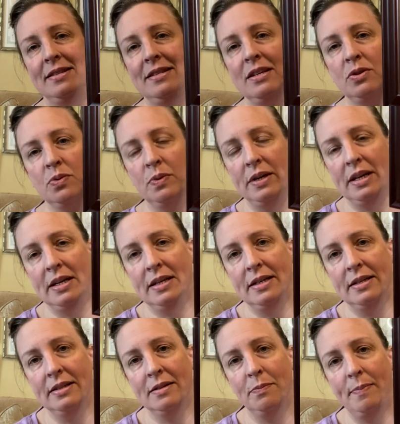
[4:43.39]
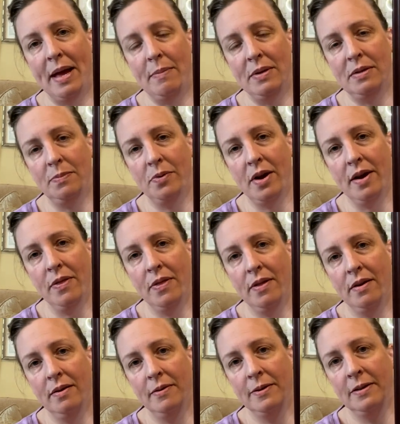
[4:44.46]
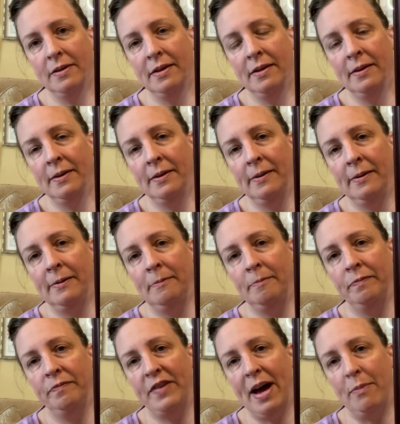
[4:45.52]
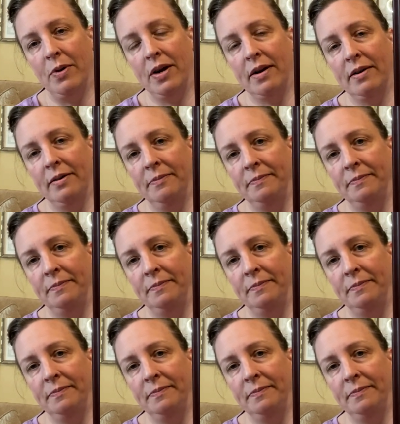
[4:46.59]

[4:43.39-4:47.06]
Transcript: This one is Baby's Breath fabric.